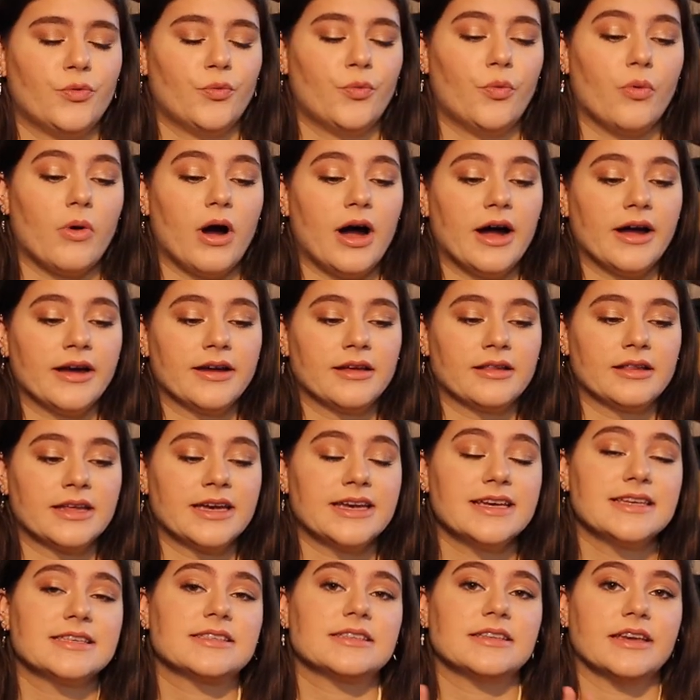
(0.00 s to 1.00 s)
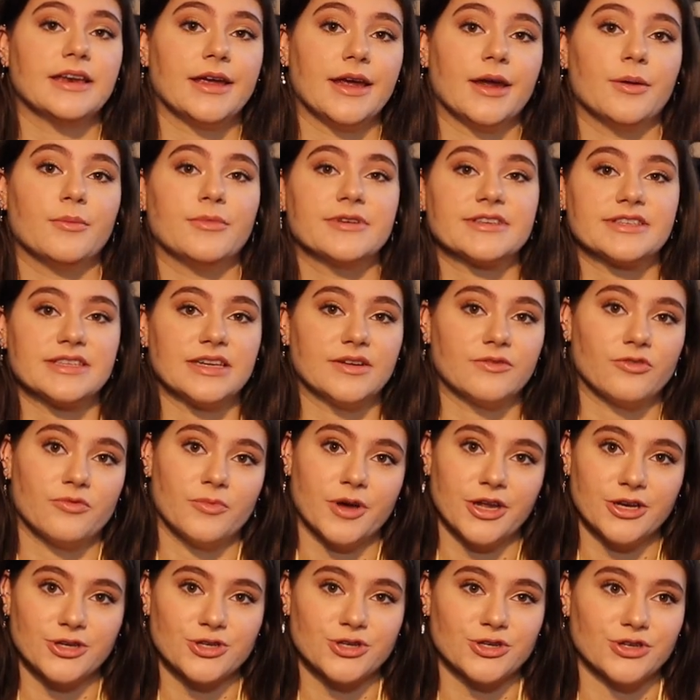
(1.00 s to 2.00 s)
while his name is never
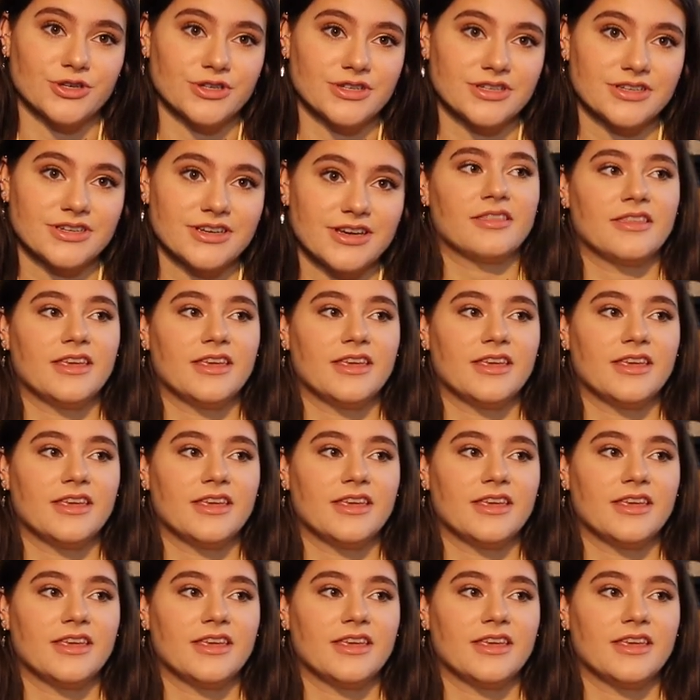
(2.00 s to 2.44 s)
mentioned.